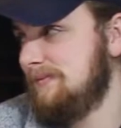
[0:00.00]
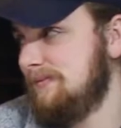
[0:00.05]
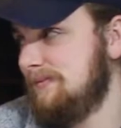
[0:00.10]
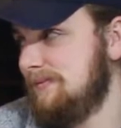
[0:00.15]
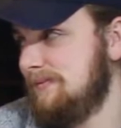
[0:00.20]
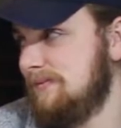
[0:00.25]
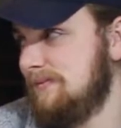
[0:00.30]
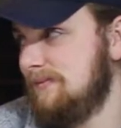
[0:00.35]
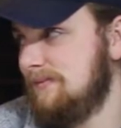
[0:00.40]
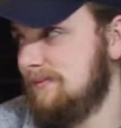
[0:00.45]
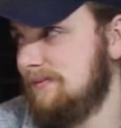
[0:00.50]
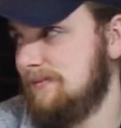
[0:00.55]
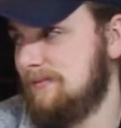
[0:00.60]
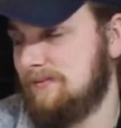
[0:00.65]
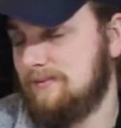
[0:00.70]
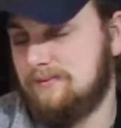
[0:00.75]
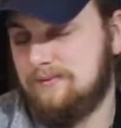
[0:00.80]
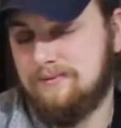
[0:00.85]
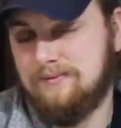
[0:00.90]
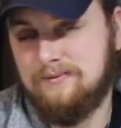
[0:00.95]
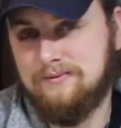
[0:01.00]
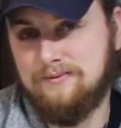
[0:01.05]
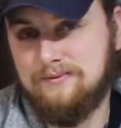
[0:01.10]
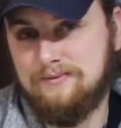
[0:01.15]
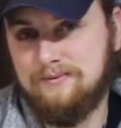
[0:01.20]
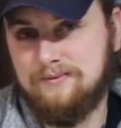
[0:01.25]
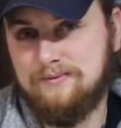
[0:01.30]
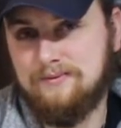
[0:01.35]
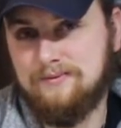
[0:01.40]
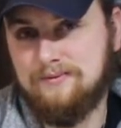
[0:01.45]

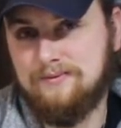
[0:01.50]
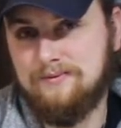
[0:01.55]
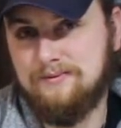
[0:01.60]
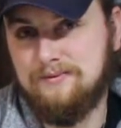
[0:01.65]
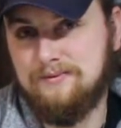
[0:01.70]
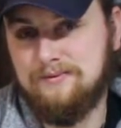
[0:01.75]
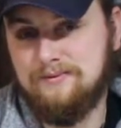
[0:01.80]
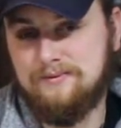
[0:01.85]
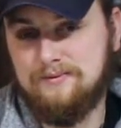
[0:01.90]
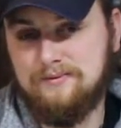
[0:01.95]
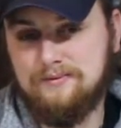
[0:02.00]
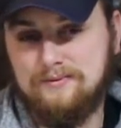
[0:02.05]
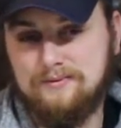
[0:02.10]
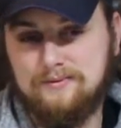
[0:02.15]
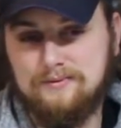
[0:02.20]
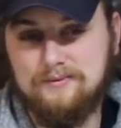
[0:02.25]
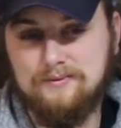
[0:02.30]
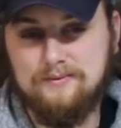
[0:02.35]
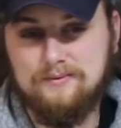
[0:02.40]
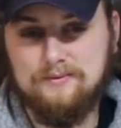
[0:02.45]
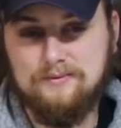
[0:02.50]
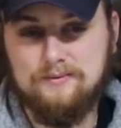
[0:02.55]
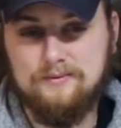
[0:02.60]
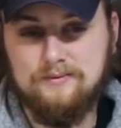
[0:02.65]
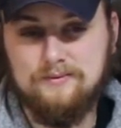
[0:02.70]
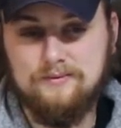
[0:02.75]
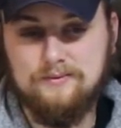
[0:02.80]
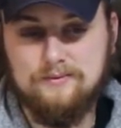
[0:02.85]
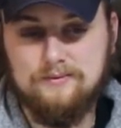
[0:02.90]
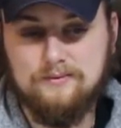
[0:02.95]

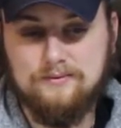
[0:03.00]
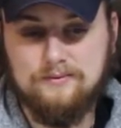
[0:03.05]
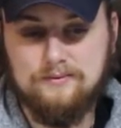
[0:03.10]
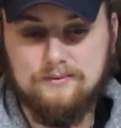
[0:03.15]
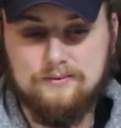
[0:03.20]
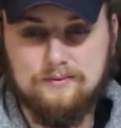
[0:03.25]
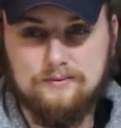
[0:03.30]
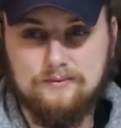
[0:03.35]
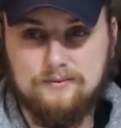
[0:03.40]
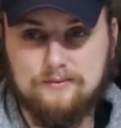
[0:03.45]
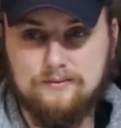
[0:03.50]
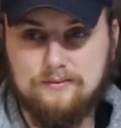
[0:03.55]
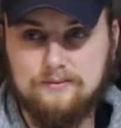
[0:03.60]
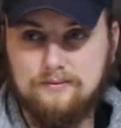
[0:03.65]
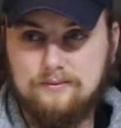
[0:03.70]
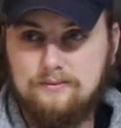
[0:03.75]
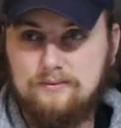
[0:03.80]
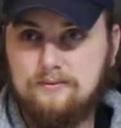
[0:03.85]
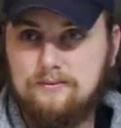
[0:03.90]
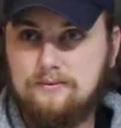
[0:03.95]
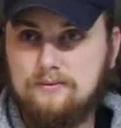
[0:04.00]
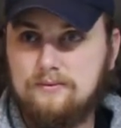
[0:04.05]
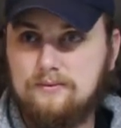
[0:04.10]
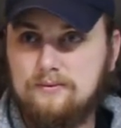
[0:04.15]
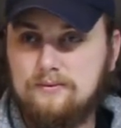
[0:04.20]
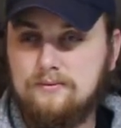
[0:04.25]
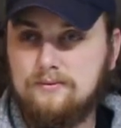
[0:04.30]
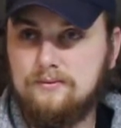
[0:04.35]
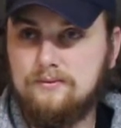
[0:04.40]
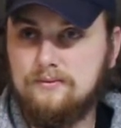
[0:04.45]

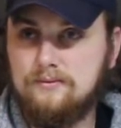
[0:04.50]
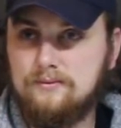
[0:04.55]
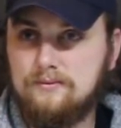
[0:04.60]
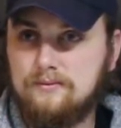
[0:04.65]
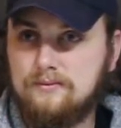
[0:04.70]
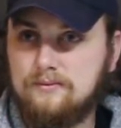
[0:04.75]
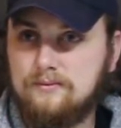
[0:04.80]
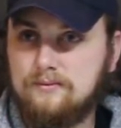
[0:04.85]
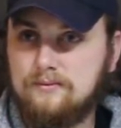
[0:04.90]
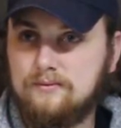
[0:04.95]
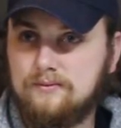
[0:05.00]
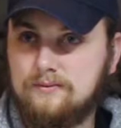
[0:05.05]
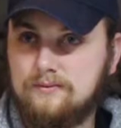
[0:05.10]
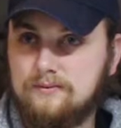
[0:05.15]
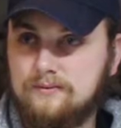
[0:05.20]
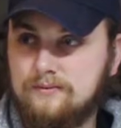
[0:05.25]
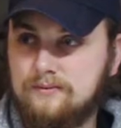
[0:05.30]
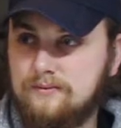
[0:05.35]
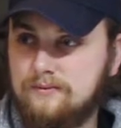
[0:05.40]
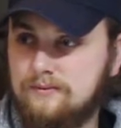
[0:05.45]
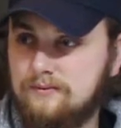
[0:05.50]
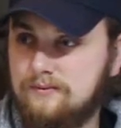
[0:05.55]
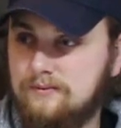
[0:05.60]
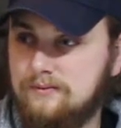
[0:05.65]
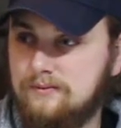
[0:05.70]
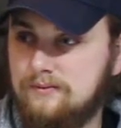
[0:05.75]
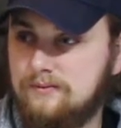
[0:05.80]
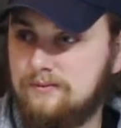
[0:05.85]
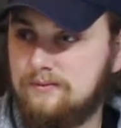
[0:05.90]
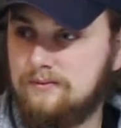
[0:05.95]

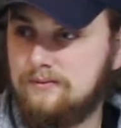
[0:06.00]
[no speech]